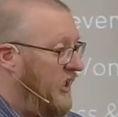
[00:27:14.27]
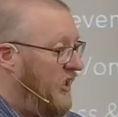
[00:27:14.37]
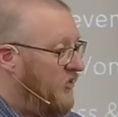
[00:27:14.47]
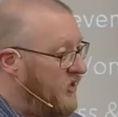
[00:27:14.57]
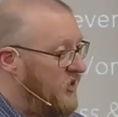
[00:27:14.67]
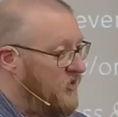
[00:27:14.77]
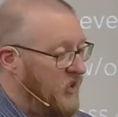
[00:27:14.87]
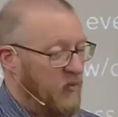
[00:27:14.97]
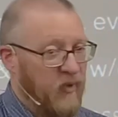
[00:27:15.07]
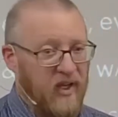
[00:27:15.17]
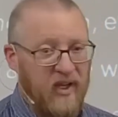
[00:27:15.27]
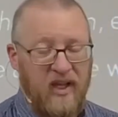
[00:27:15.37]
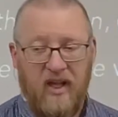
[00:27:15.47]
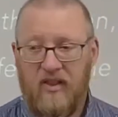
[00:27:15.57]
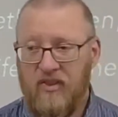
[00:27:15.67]
This is something
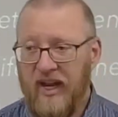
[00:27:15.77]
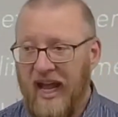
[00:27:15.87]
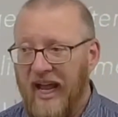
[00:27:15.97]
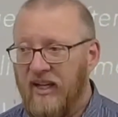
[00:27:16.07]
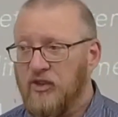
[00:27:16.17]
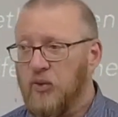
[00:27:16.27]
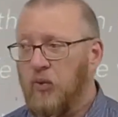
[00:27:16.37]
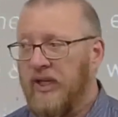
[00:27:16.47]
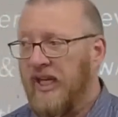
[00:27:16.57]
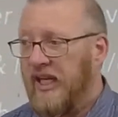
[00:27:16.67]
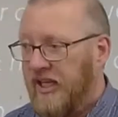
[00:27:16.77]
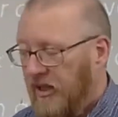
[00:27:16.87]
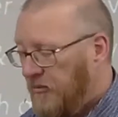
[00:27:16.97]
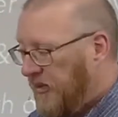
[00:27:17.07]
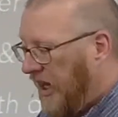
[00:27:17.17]
that as we
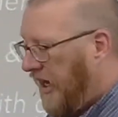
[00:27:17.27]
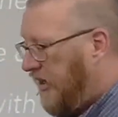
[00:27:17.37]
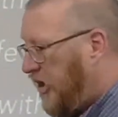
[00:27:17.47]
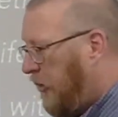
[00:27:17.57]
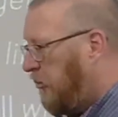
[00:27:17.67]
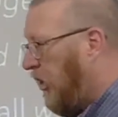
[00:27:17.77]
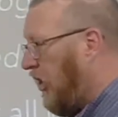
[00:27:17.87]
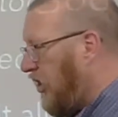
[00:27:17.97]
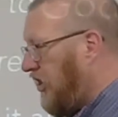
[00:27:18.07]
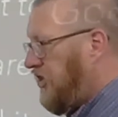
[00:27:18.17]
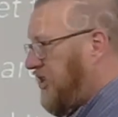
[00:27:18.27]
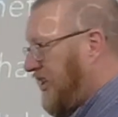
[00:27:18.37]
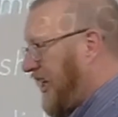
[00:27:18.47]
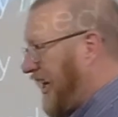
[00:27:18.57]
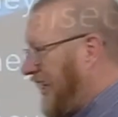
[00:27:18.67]
uh, emerge uh,
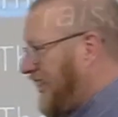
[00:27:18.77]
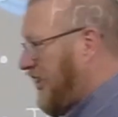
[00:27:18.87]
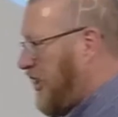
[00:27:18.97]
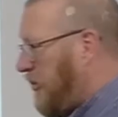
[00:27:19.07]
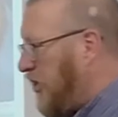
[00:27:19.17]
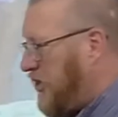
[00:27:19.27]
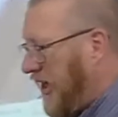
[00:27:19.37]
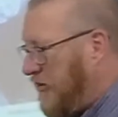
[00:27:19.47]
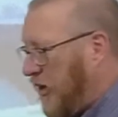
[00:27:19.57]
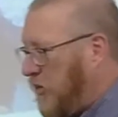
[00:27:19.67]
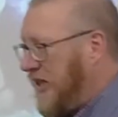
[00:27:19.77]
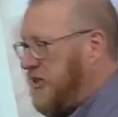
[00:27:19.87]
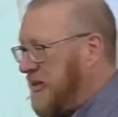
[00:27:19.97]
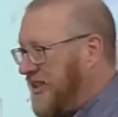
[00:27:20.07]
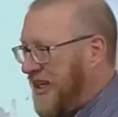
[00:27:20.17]
as a commercial I've heard way too
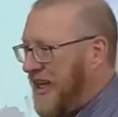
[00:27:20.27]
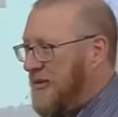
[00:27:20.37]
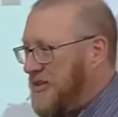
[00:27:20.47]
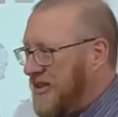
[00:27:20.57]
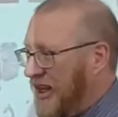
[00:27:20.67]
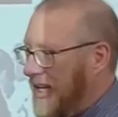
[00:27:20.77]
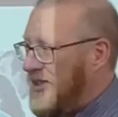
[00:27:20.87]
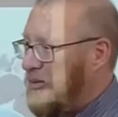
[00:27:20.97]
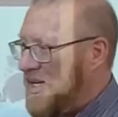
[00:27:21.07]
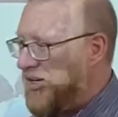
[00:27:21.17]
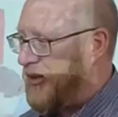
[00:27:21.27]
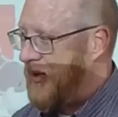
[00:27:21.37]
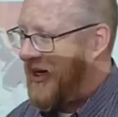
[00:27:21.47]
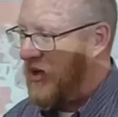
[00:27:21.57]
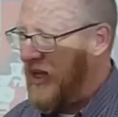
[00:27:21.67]
many times in the last week on the
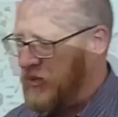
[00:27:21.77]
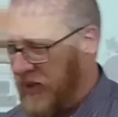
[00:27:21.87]
radio as we